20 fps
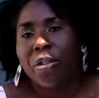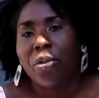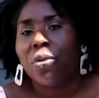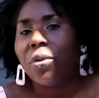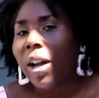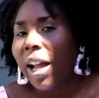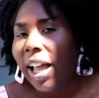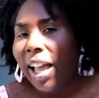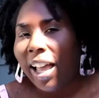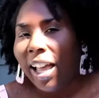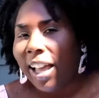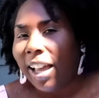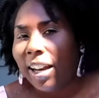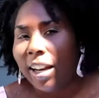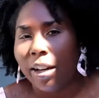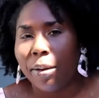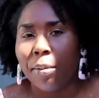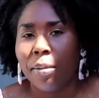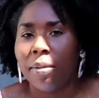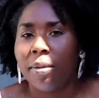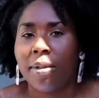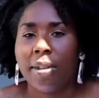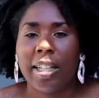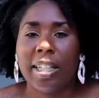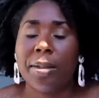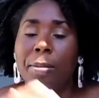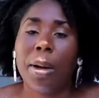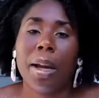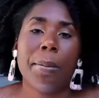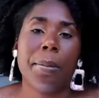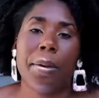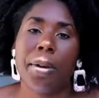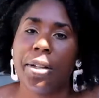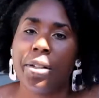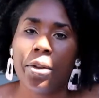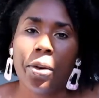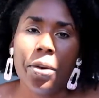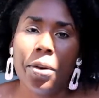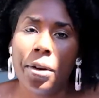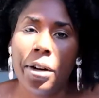is red and this pepper
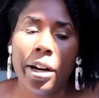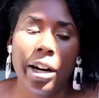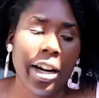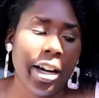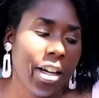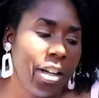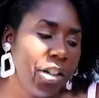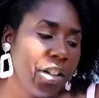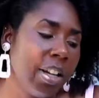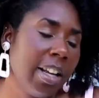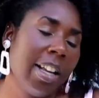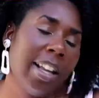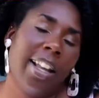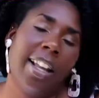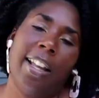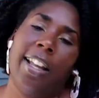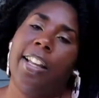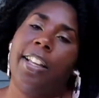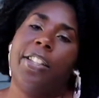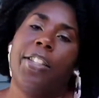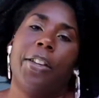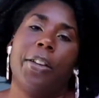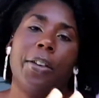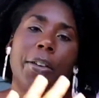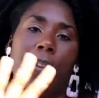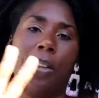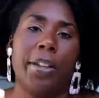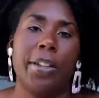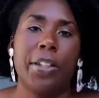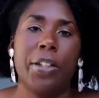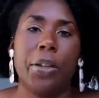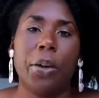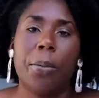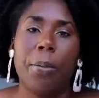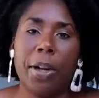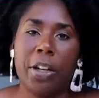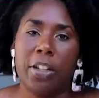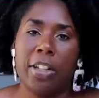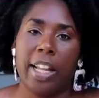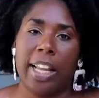is orange. So there's
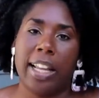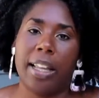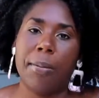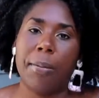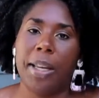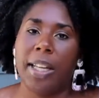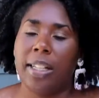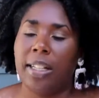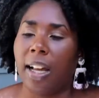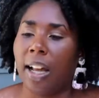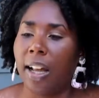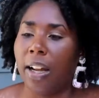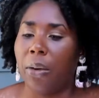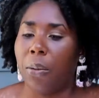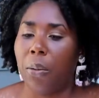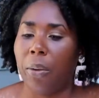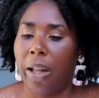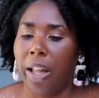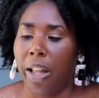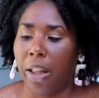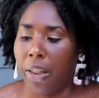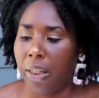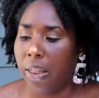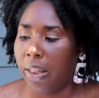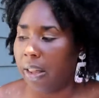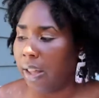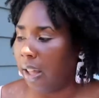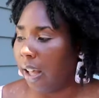so much that can be done with,